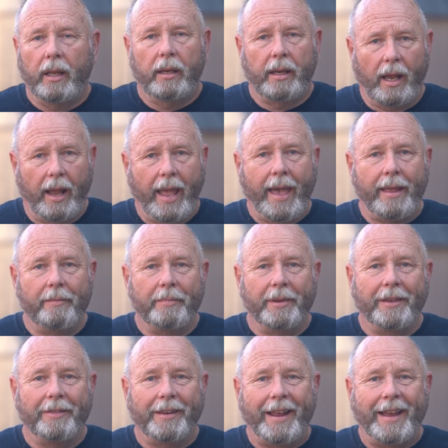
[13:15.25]
Now Adam
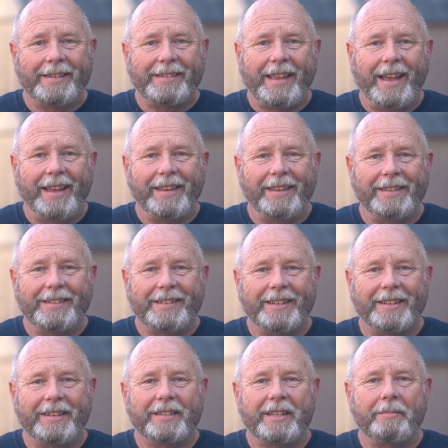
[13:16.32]
being the nice guy is
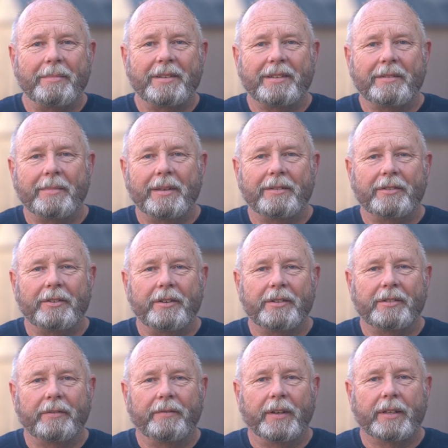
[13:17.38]
going to send me some
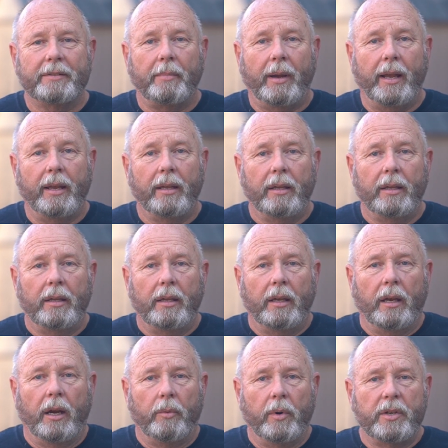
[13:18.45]
inserts to fix my
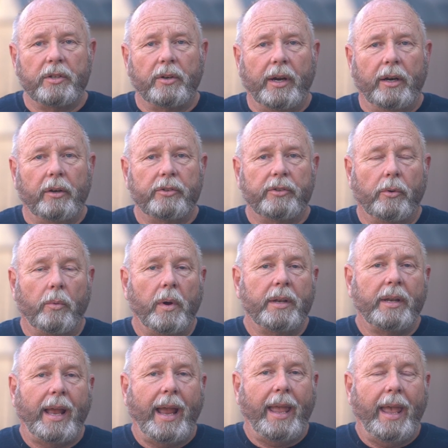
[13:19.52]
original arrows. The
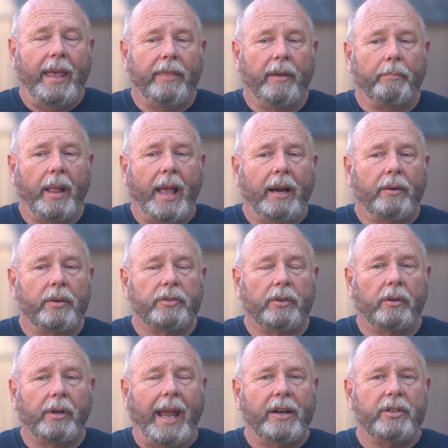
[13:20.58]
one that I, the black ones
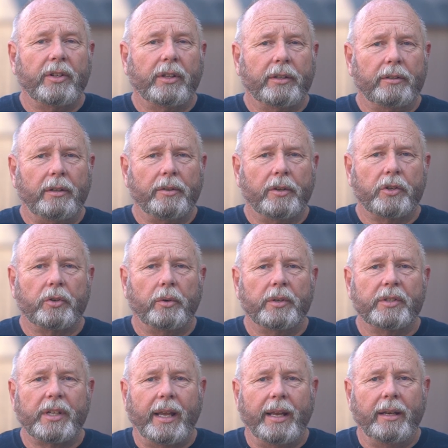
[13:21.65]
are actually a little on the
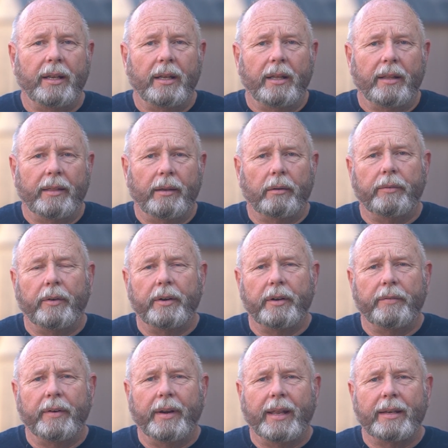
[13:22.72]
short side. They're for a
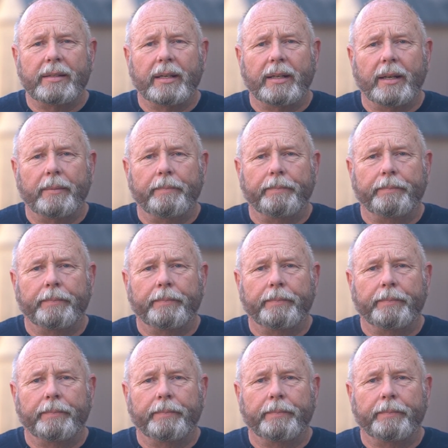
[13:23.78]
different antenna.